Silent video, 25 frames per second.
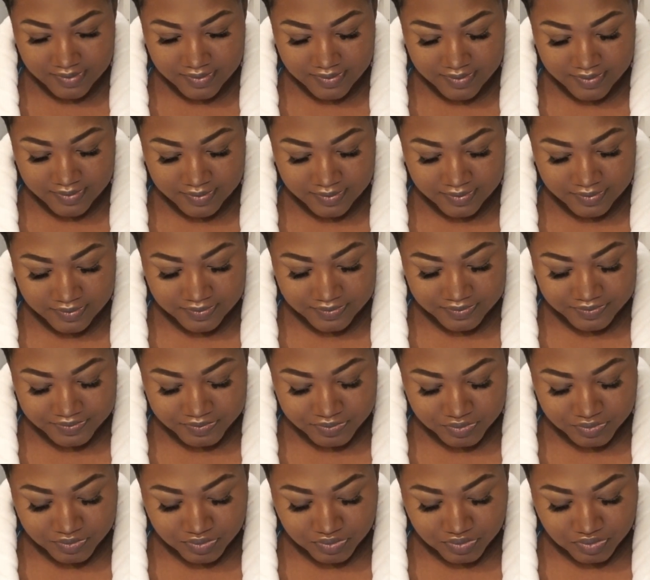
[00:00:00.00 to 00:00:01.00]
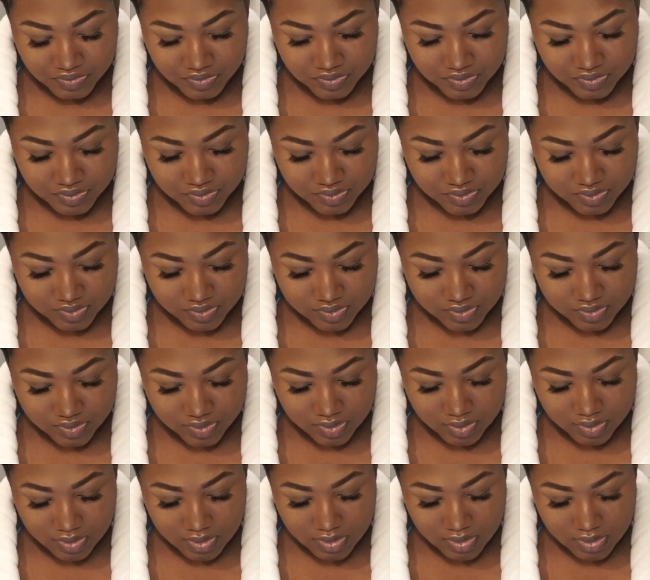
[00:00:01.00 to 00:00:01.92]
Nobody speaks.